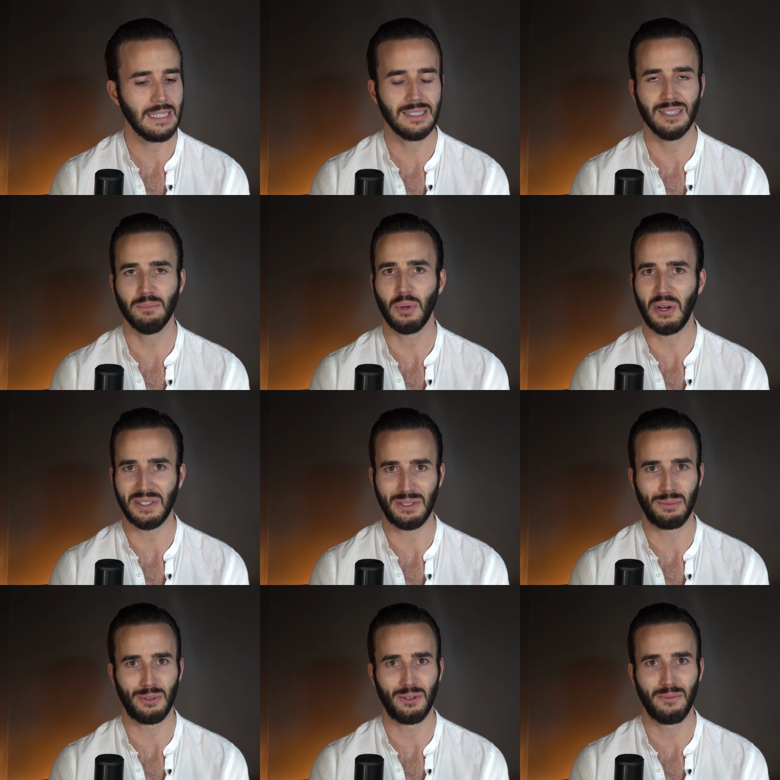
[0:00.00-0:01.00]
is
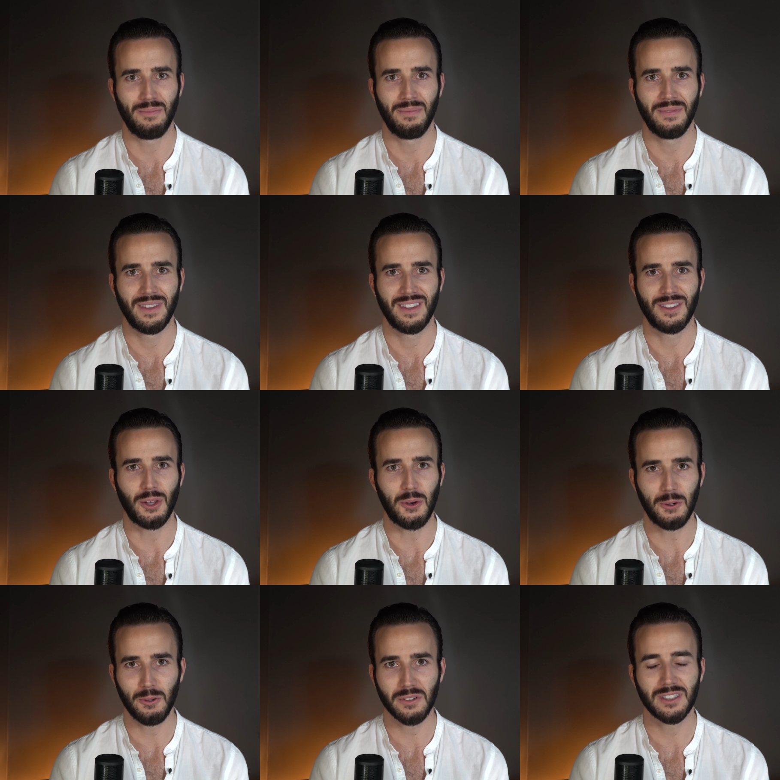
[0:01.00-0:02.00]
impossible. The
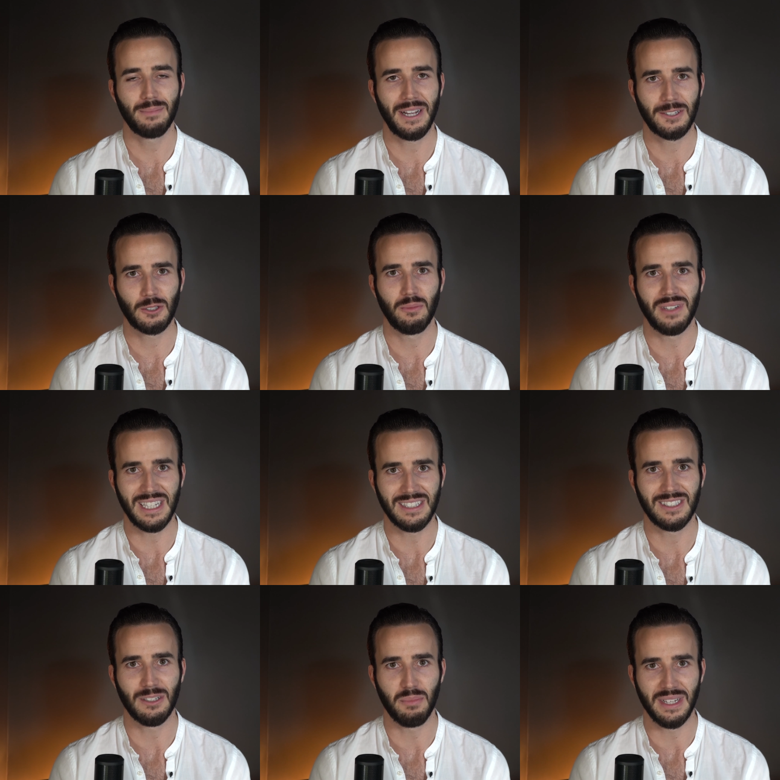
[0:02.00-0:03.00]
whole spectrum
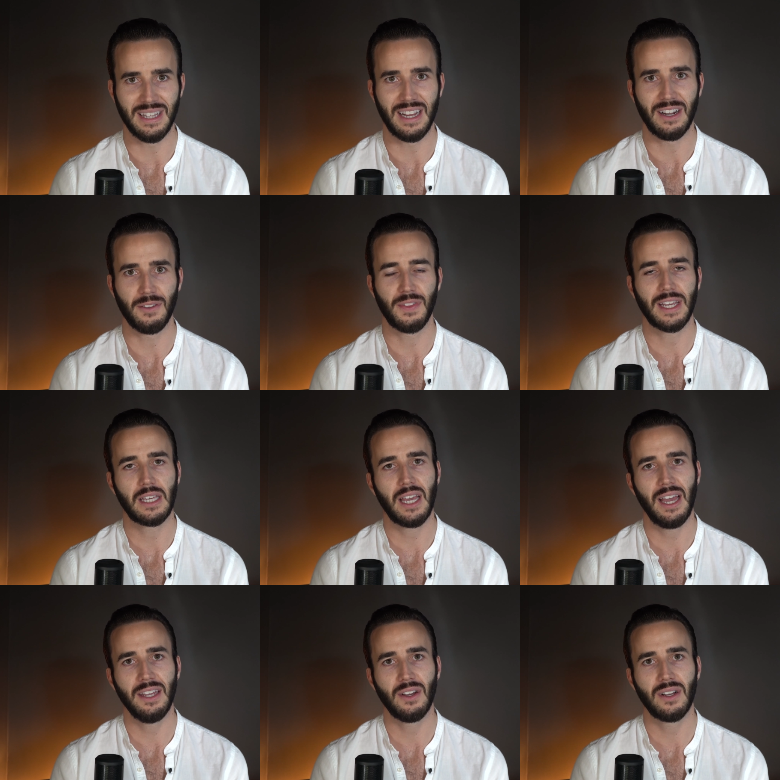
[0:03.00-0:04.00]
needs to be there. The
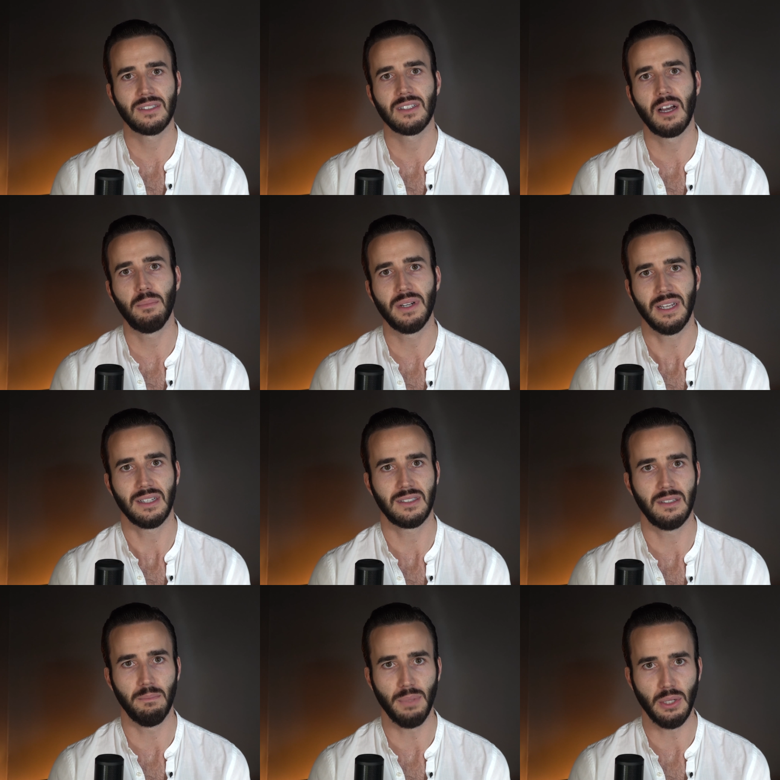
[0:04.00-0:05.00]
chaos up
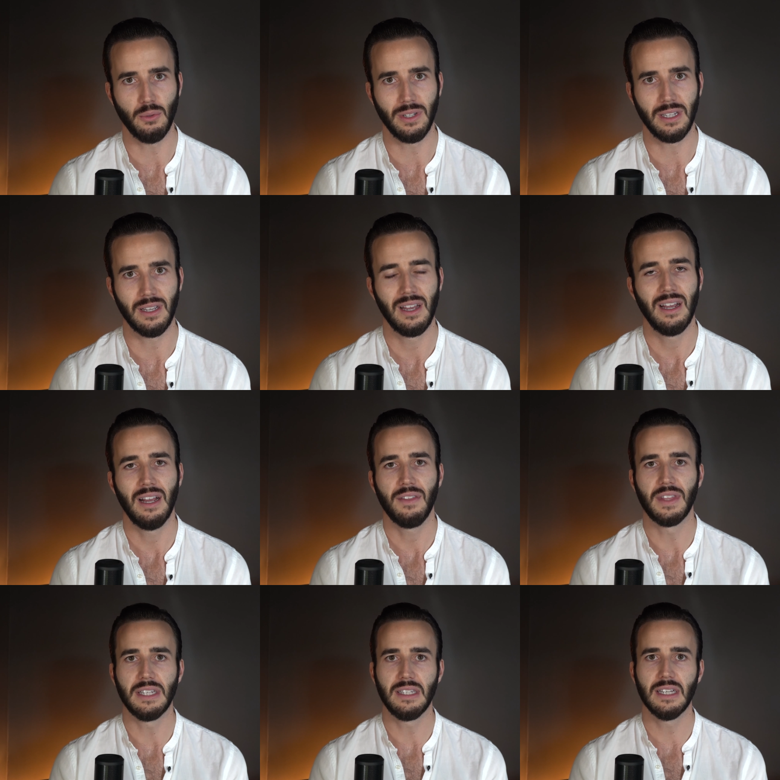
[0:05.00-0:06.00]
against the beauty,
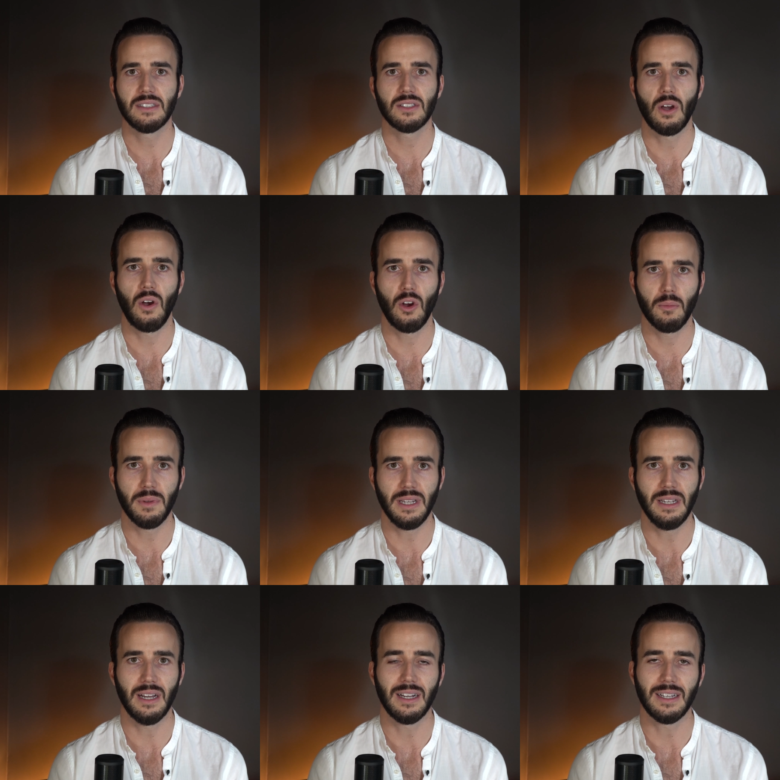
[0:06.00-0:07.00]
the
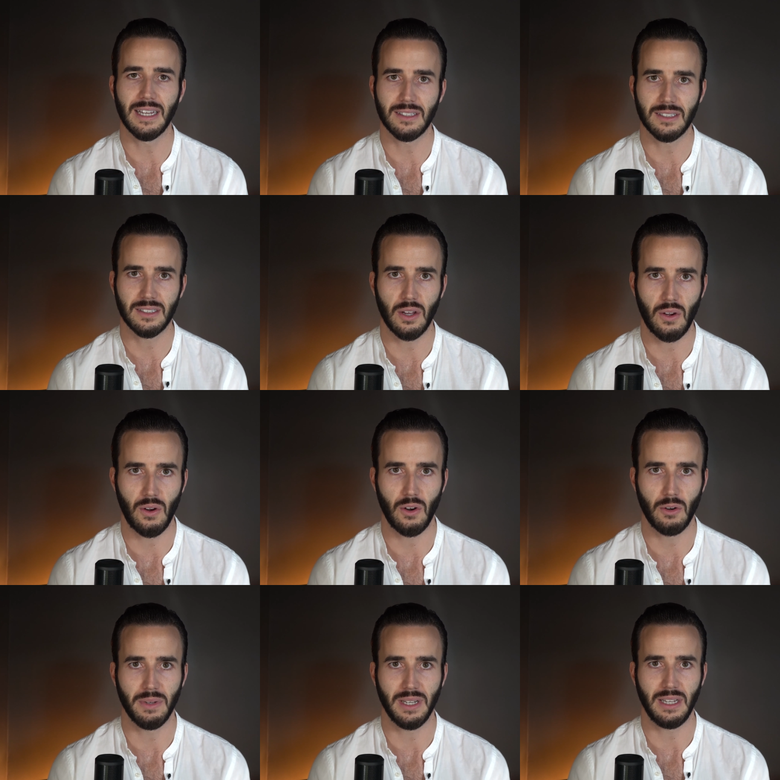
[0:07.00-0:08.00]
disharmony against the
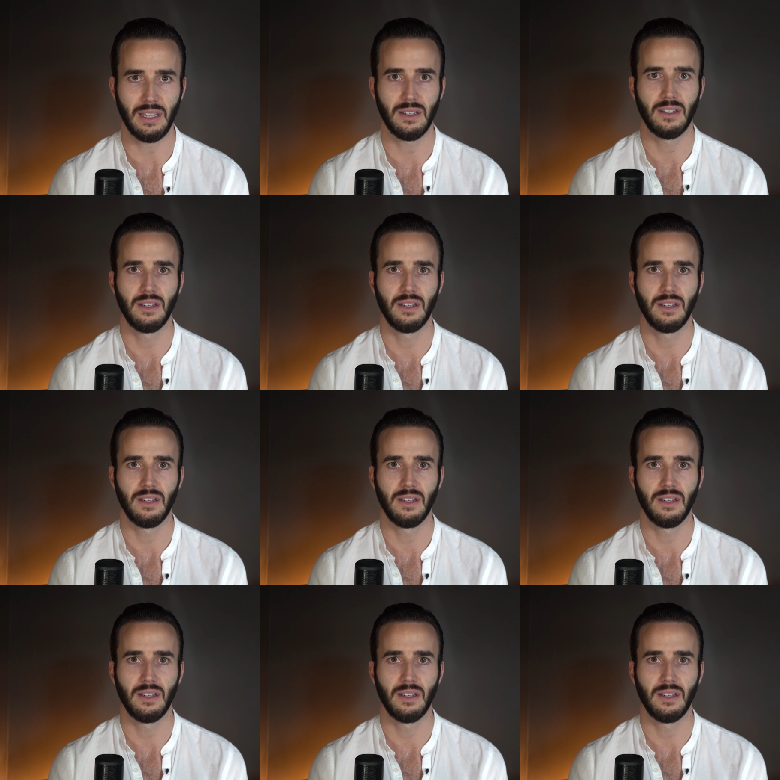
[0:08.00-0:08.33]
harmony.